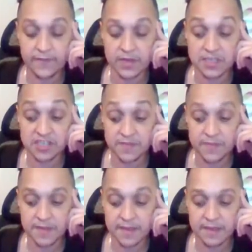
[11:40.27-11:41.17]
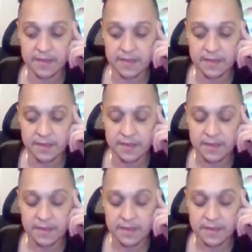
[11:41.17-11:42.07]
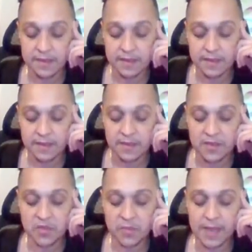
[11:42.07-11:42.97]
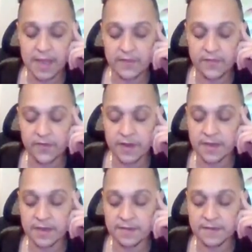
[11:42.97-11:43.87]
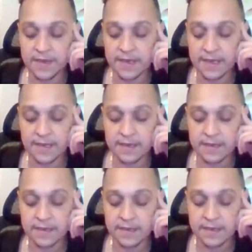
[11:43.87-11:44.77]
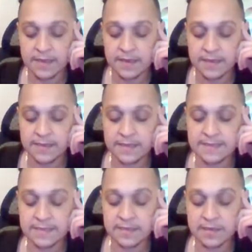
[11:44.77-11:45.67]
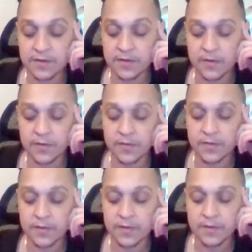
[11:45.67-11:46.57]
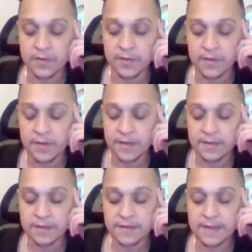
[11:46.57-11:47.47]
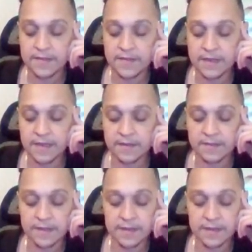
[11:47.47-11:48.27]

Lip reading: a friendship thing, you might have a friend that needs to know that that thing